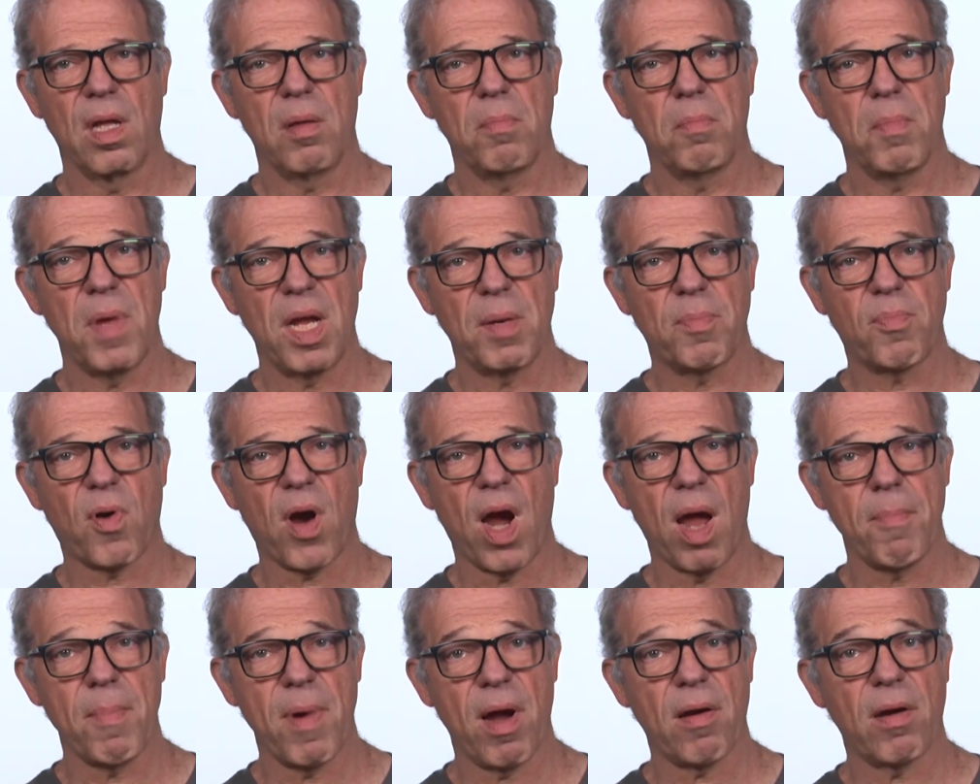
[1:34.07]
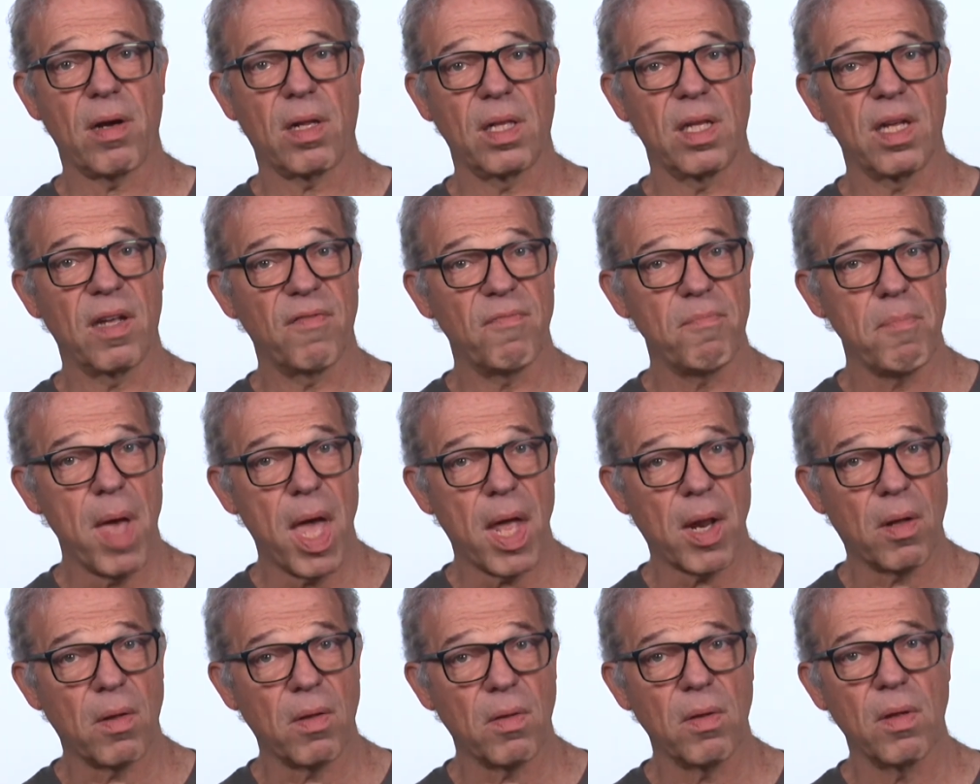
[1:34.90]
Made primarily of
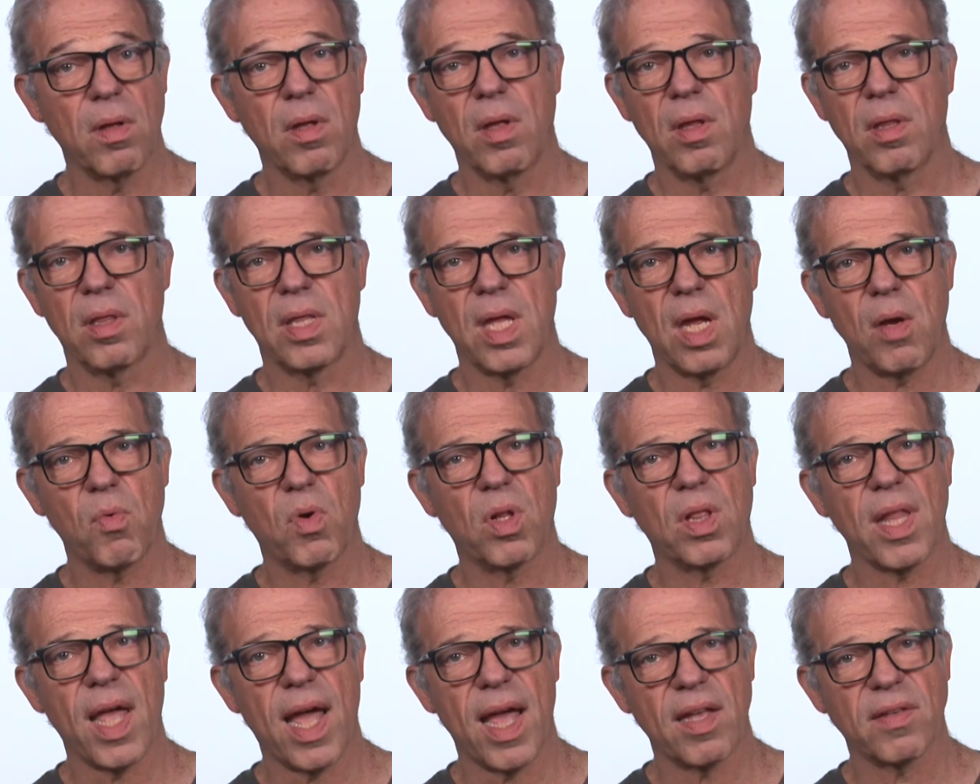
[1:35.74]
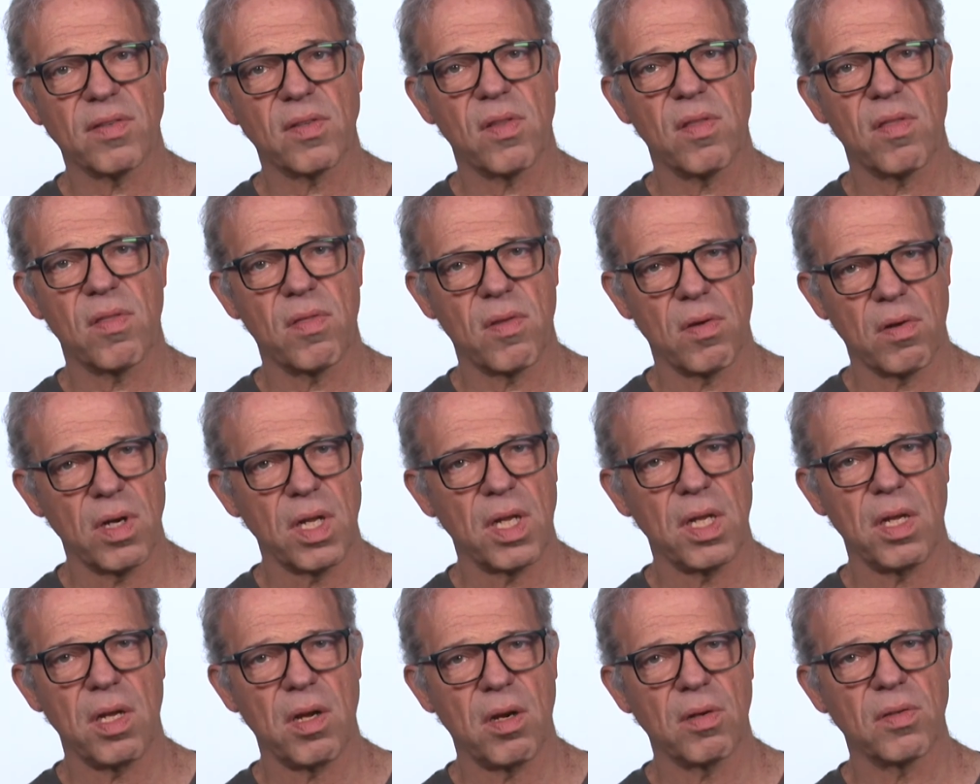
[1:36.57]
metal, they will last 30
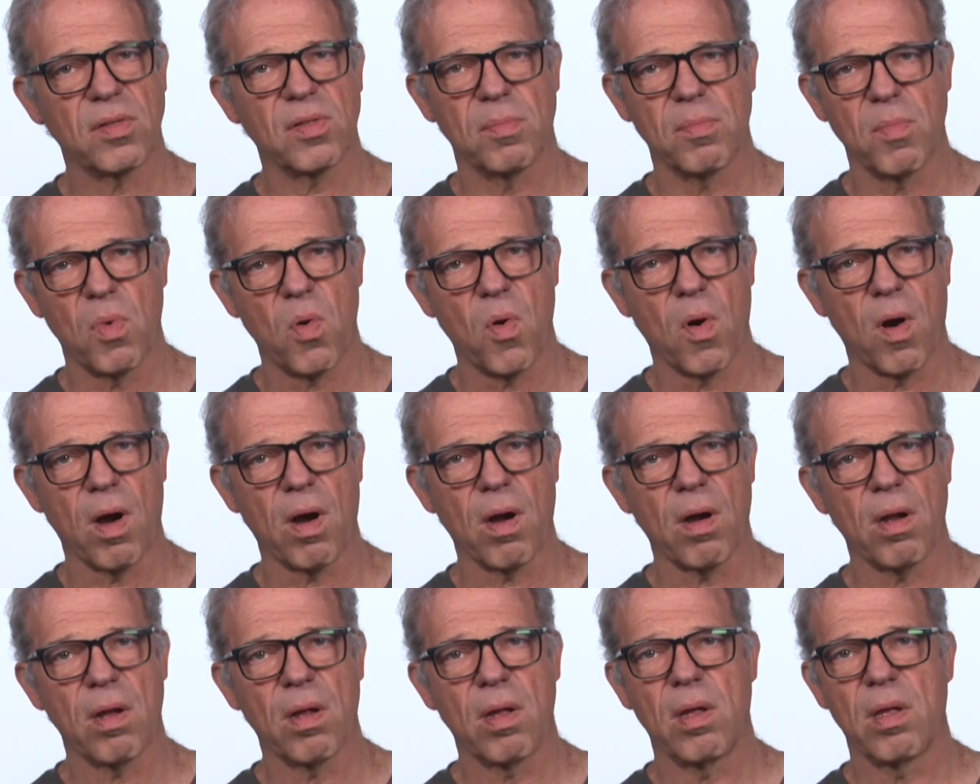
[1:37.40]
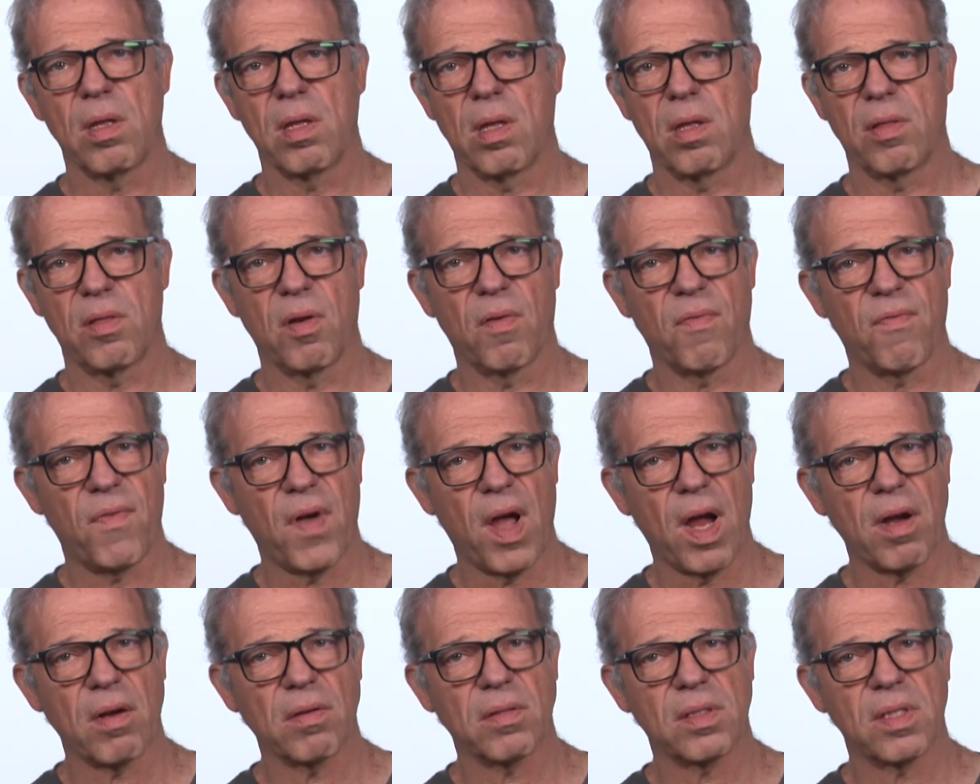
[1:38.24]
years or more. They're
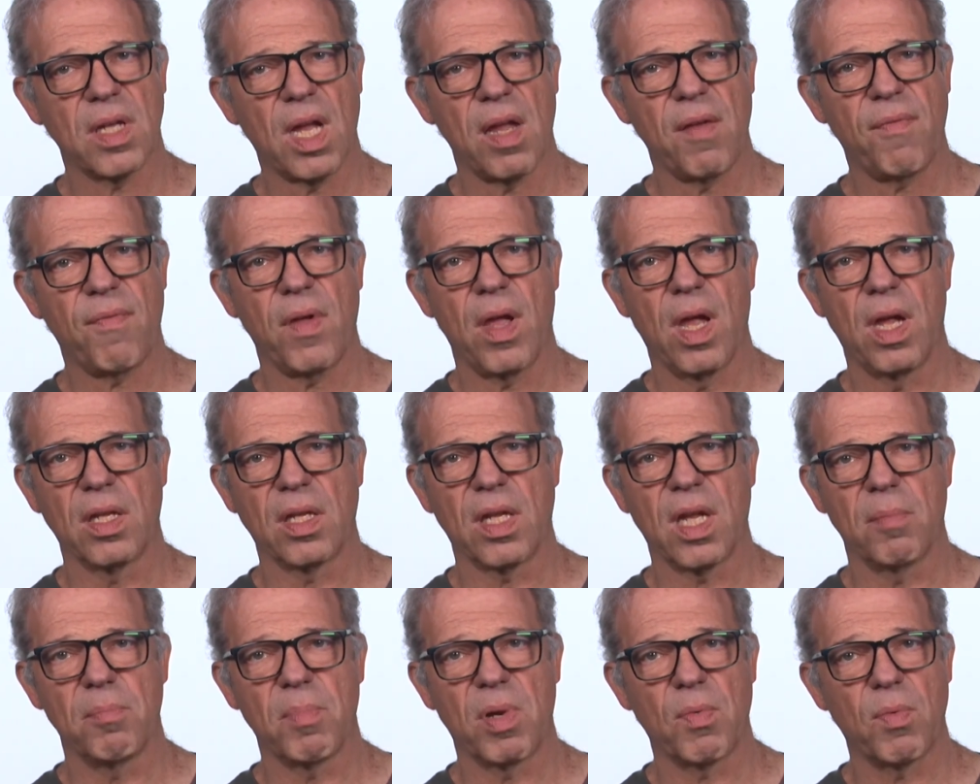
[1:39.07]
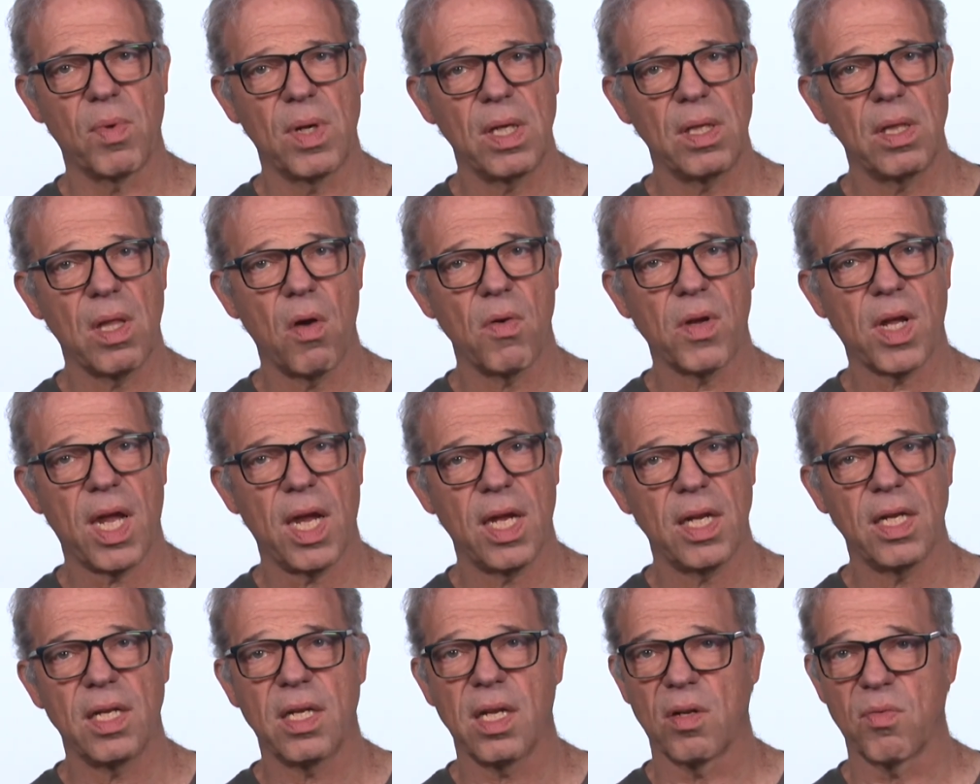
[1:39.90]
fire safe and can be
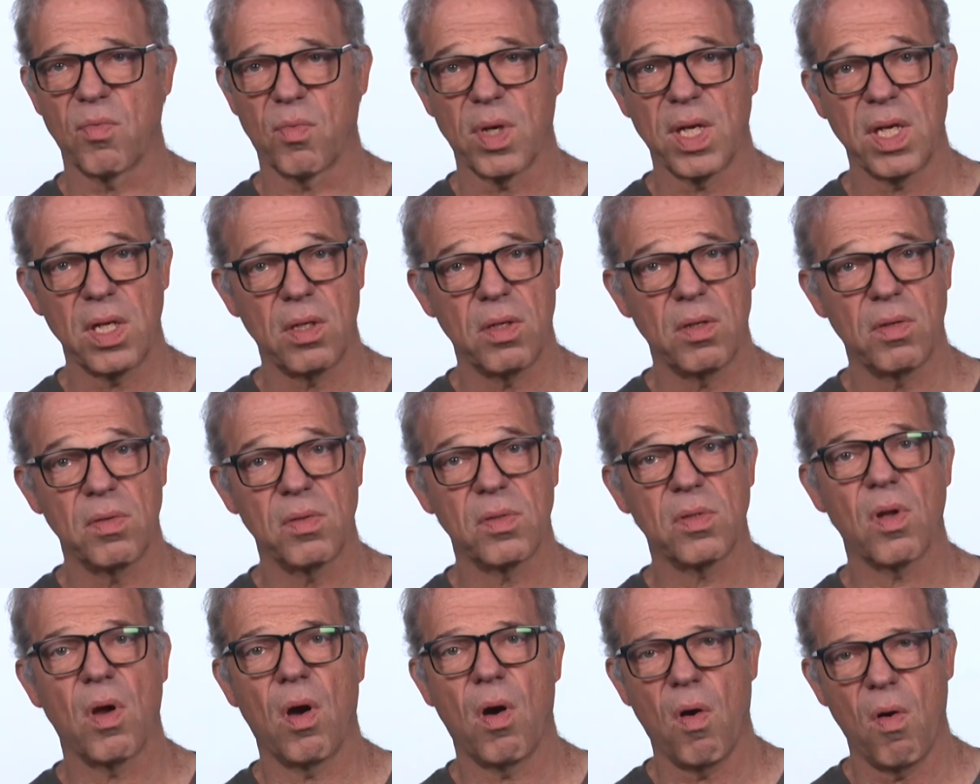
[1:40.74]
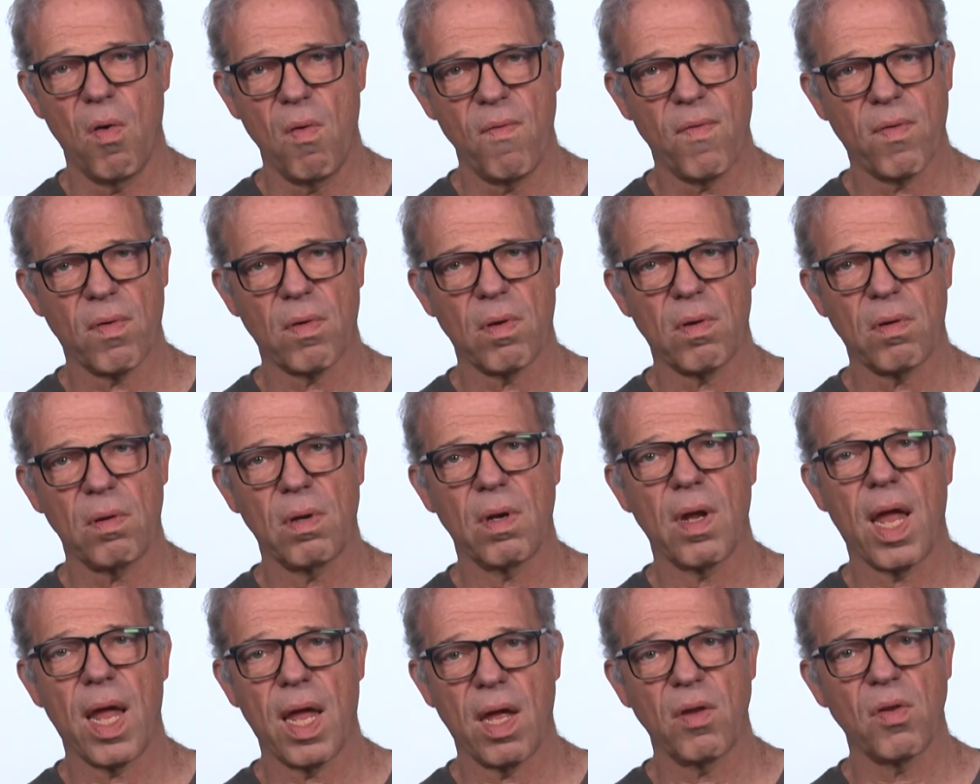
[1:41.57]
relocated and reused over
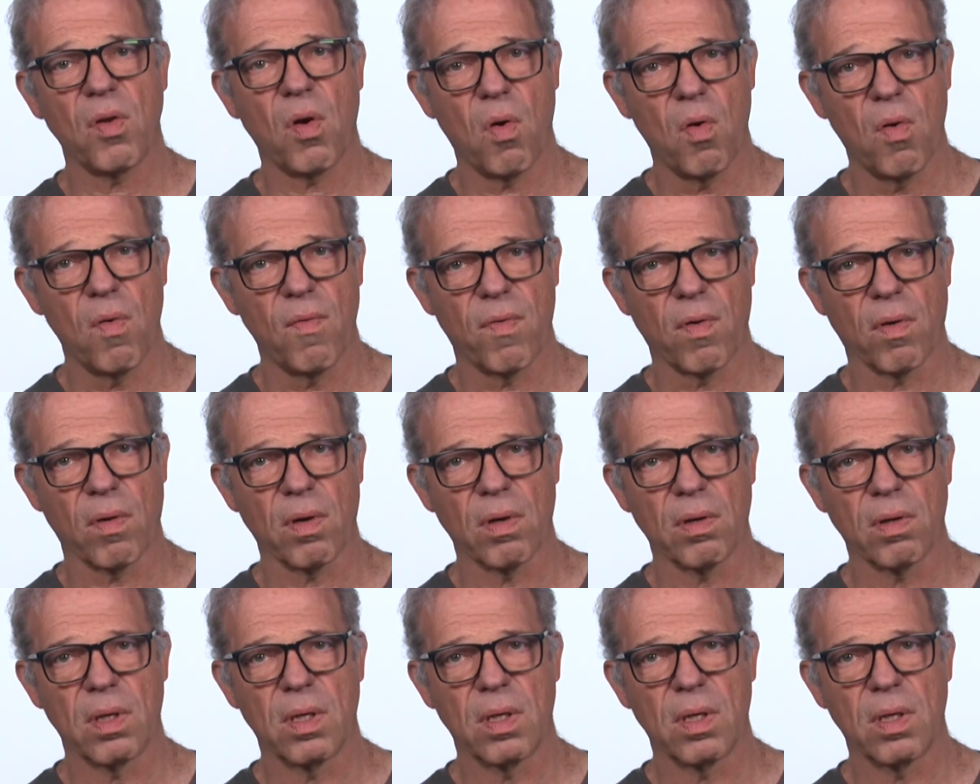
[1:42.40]
and over.